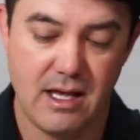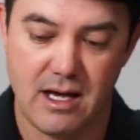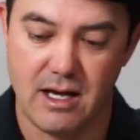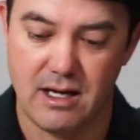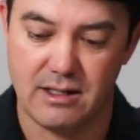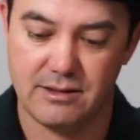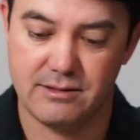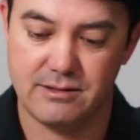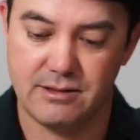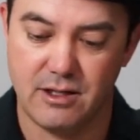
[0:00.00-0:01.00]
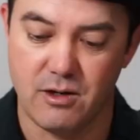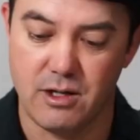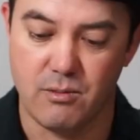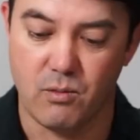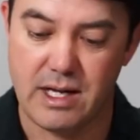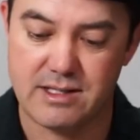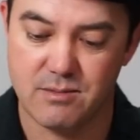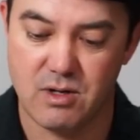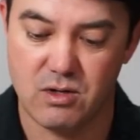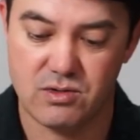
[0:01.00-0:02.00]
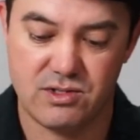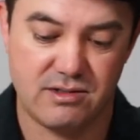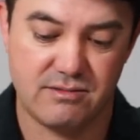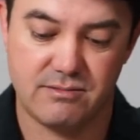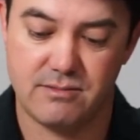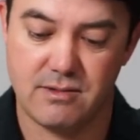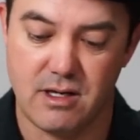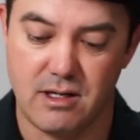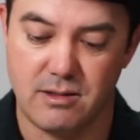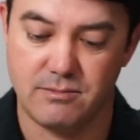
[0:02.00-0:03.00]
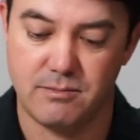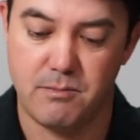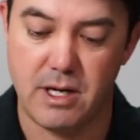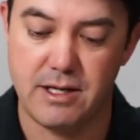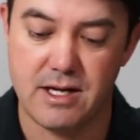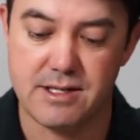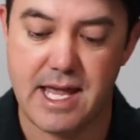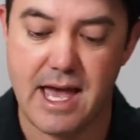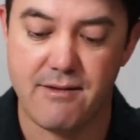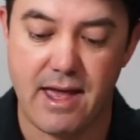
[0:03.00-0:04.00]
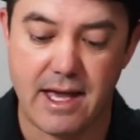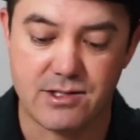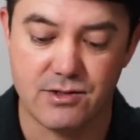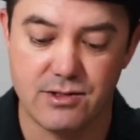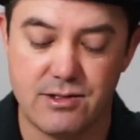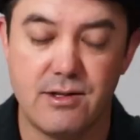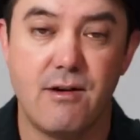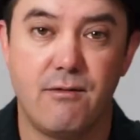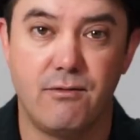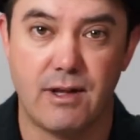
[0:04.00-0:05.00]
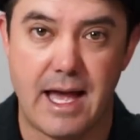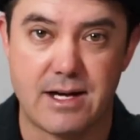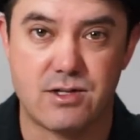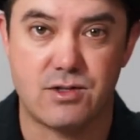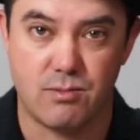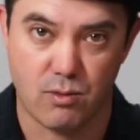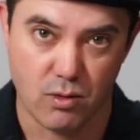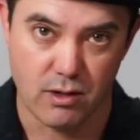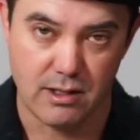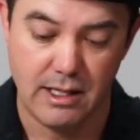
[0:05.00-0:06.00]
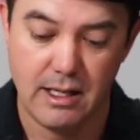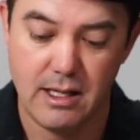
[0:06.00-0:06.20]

Uh, you know, it weighs the most, um, but it does have excellent flash support.